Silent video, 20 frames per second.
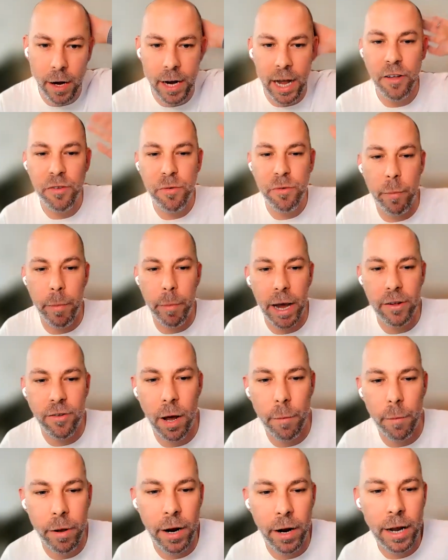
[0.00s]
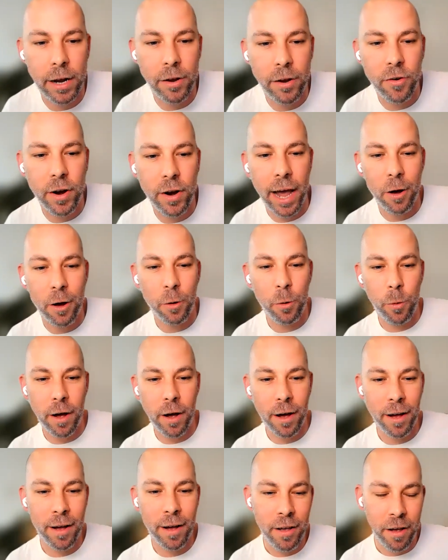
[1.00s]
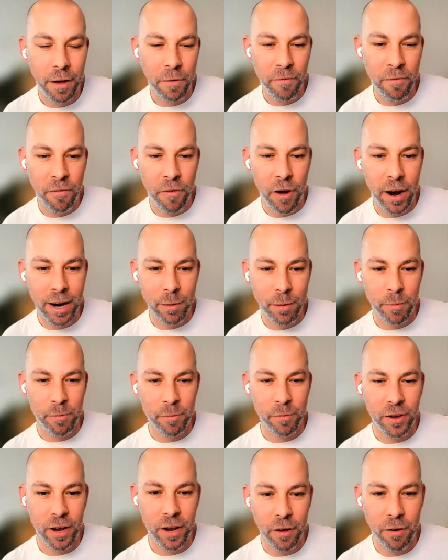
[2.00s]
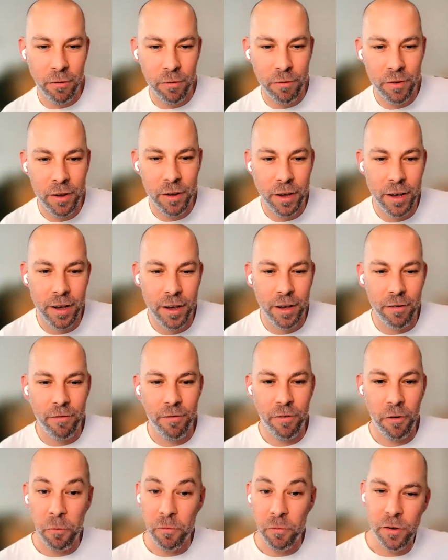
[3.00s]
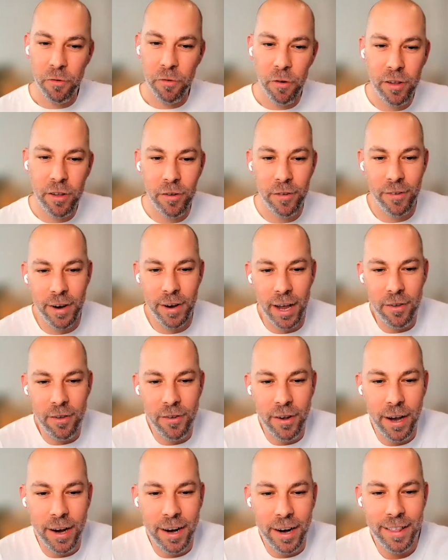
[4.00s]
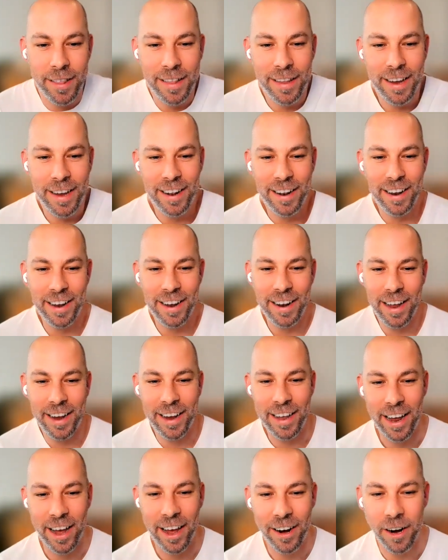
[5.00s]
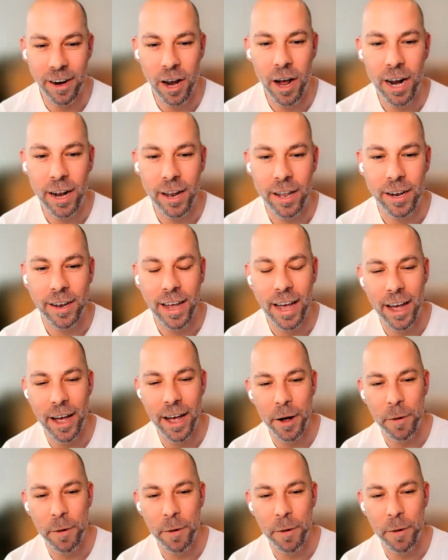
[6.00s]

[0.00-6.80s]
customer base up, at least now, who are finding themselves, for obvious reasons, now stuck in our little island.